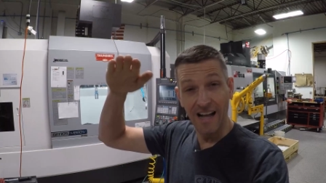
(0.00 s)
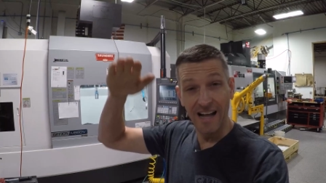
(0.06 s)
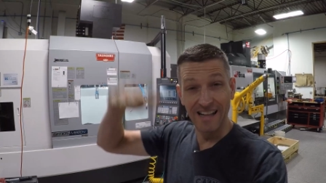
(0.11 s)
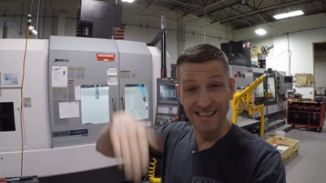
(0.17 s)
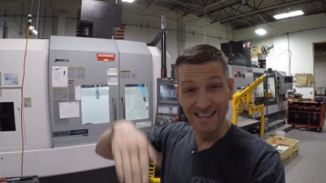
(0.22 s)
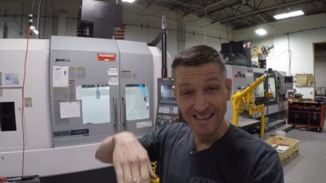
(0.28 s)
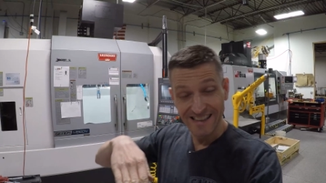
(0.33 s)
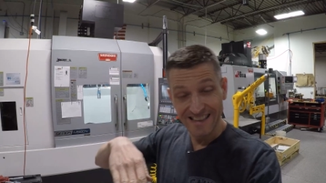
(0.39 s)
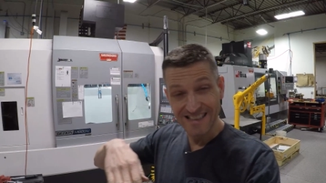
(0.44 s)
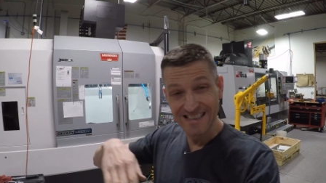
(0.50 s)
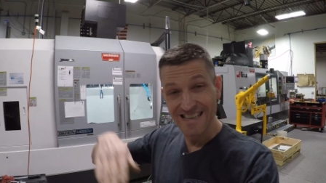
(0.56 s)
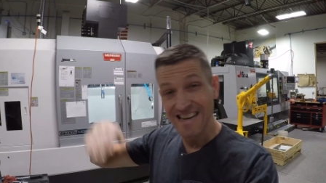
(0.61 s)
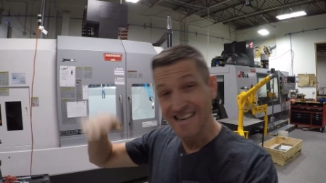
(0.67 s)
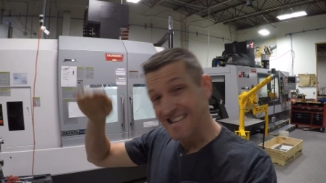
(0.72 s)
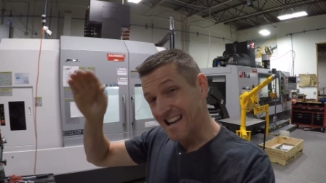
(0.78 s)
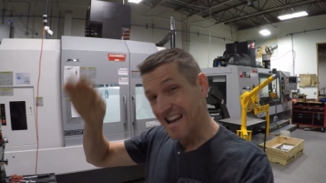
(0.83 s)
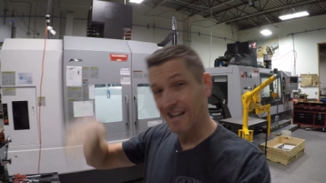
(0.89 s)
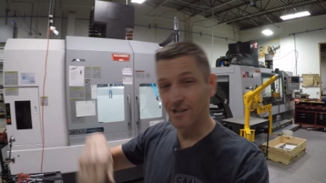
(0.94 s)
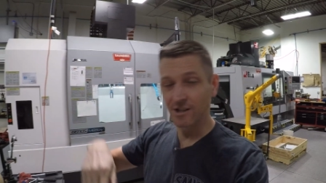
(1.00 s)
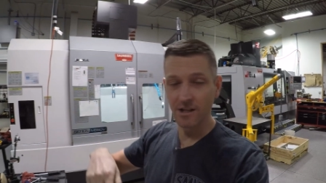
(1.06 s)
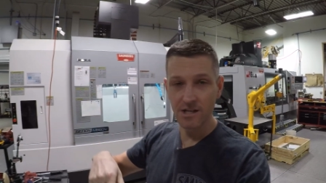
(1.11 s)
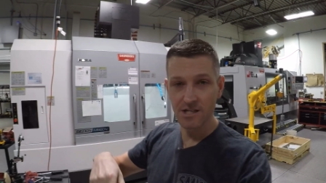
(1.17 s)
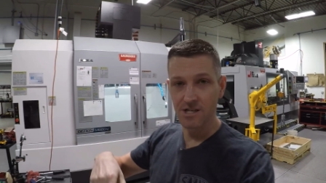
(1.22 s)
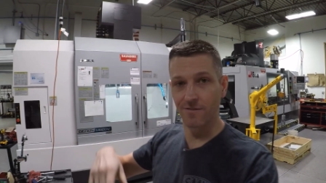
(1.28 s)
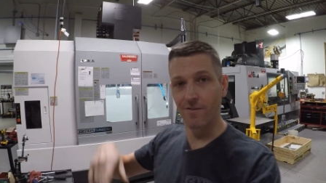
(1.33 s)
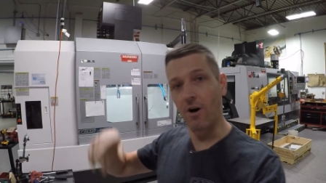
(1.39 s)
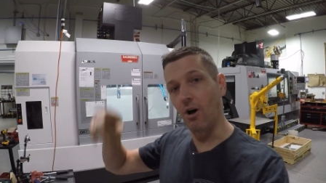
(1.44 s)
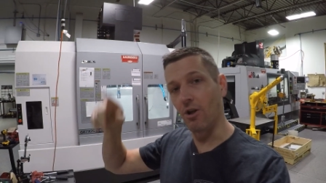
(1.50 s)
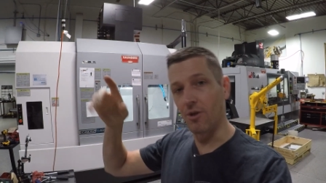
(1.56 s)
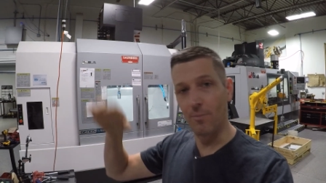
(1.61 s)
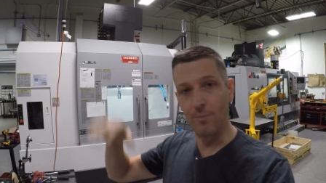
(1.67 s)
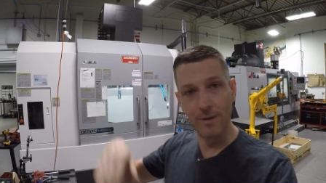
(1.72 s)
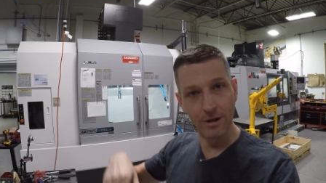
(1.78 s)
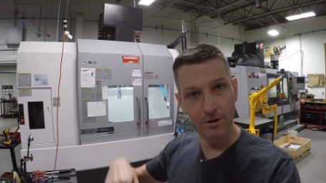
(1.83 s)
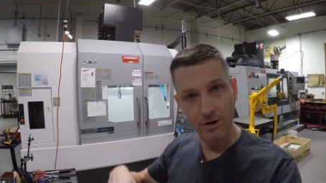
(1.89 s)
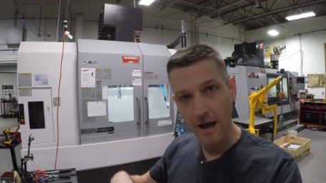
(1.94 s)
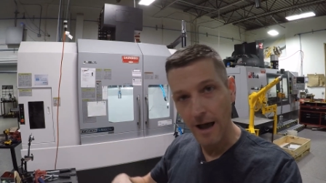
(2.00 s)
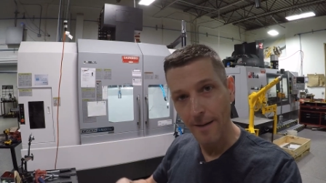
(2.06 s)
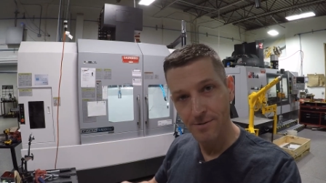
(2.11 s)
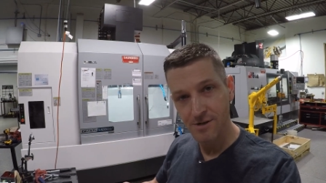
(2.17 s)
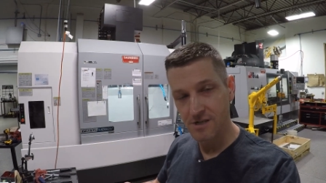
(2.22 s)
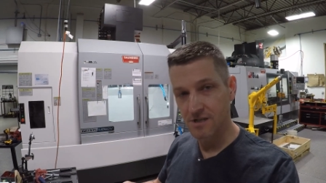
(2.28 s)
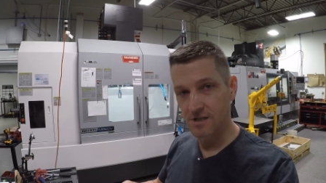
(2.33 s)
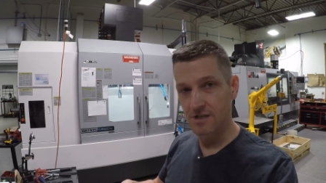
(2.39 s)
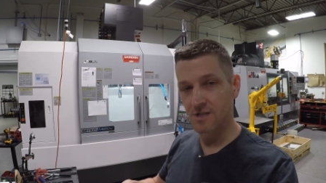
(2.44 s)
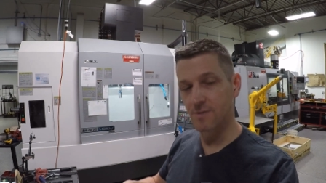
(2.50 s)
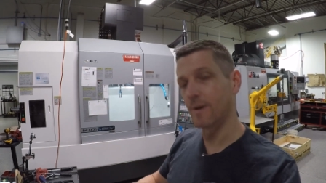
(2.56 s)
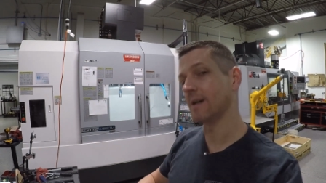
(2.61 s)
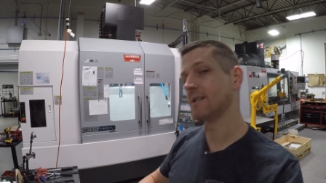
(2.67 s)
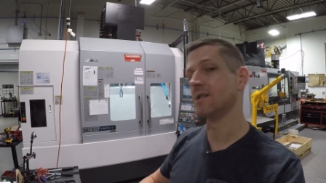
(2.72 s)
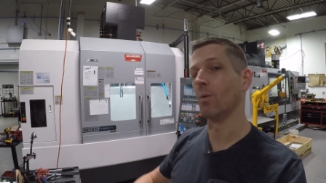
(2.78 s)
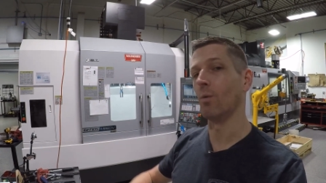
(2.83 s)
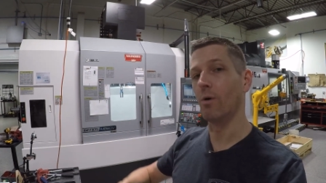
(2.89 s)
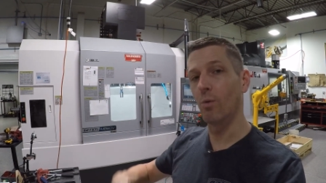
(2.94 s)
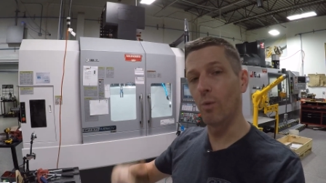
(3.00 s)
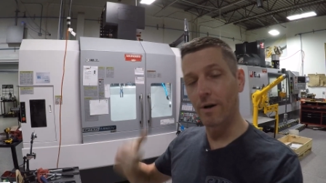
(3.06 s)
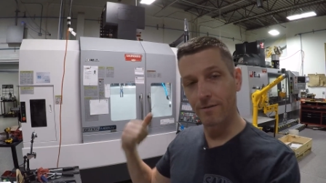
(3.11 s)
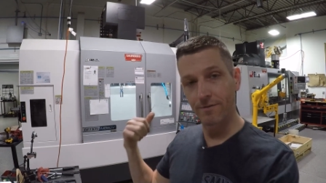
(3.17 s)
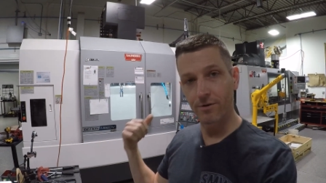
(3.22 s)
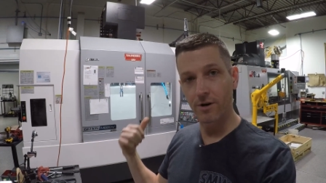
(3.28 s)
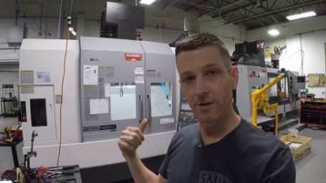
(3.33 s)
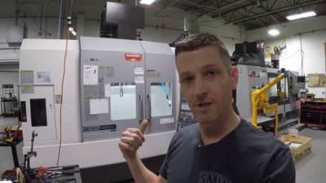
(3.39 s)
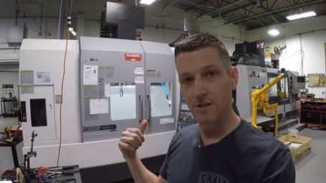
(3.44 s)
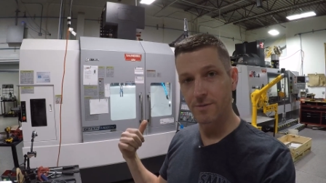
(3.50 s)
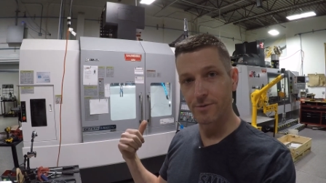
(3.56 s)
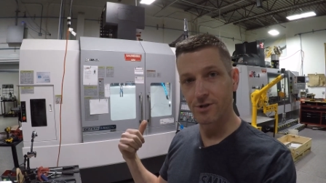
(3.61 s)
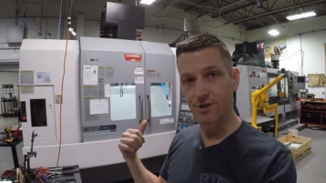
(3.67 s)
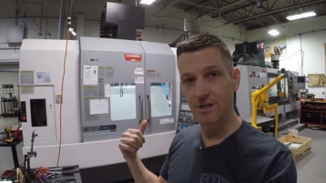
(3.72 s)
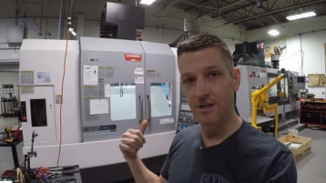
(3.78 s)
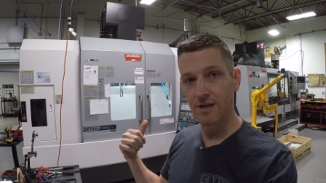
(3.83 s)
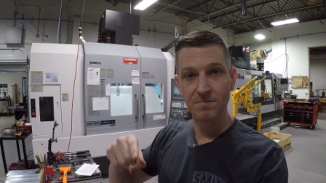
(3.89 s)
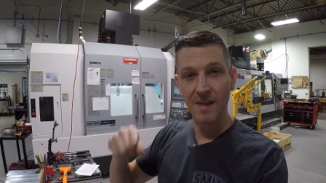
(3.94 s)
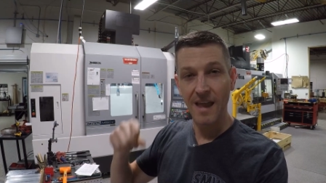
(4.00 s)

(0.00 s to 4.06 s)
a detailed list of all the build options and specs that we went for on this machine.